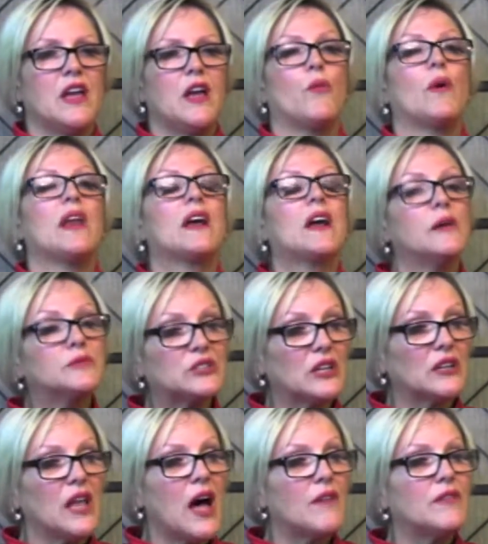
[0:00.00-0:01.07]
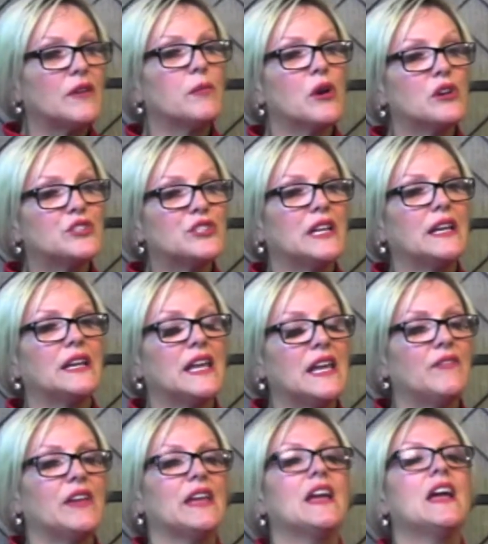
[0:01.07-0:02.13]
When it comes to love and mercy and
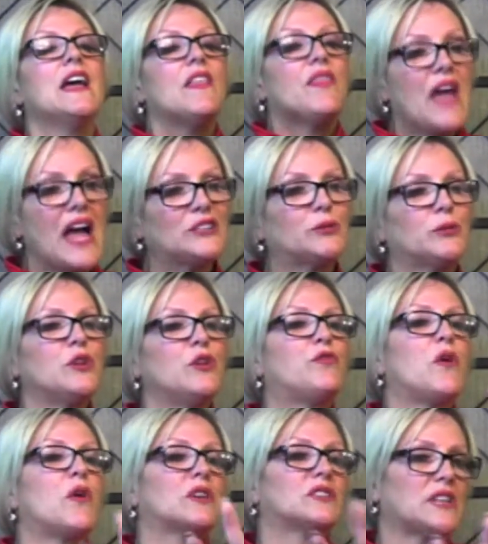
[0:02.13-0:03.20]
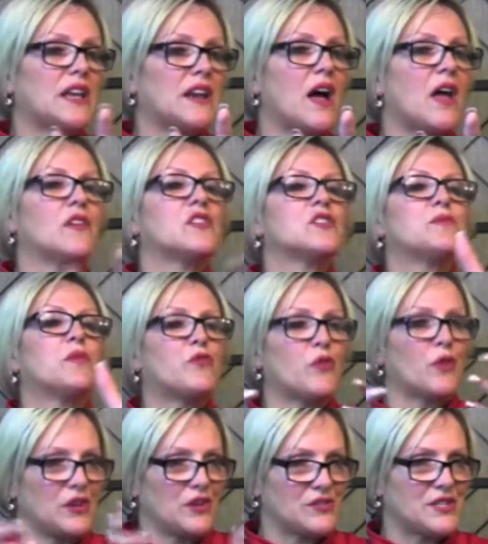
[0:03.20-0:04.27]
giving, that's when you focus on others
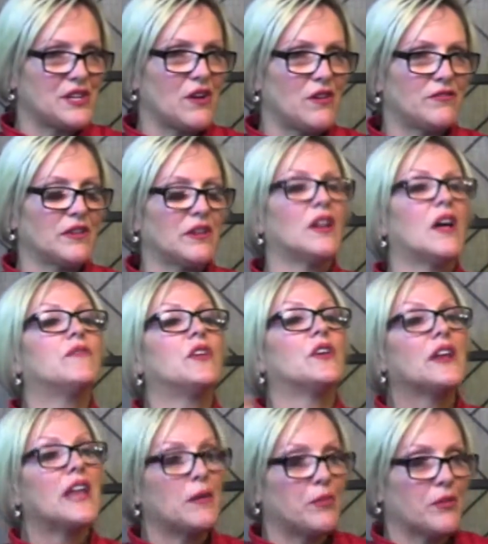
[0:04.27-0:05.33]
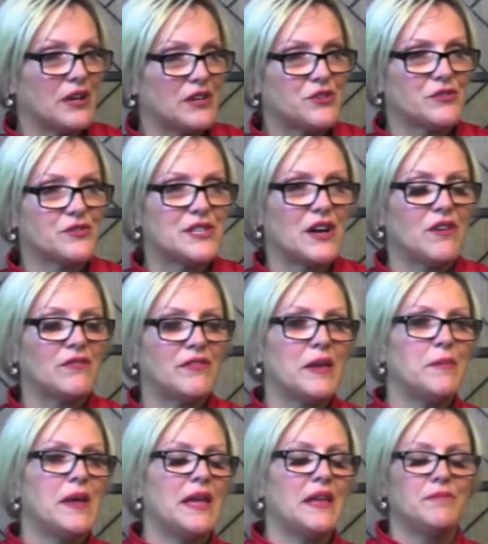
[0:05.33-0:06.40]
before yourself and love your neighbor as yourself.
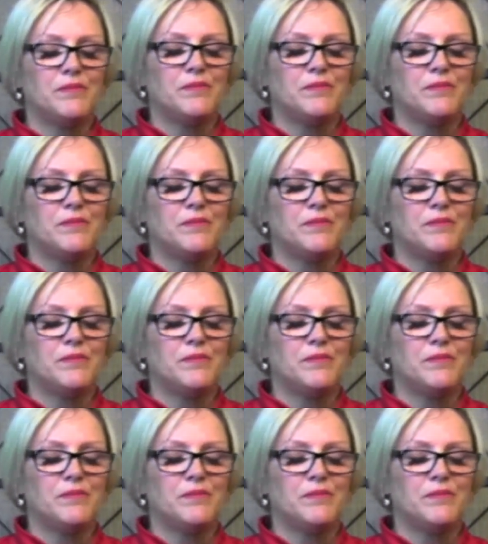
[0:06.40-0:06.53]
Amen.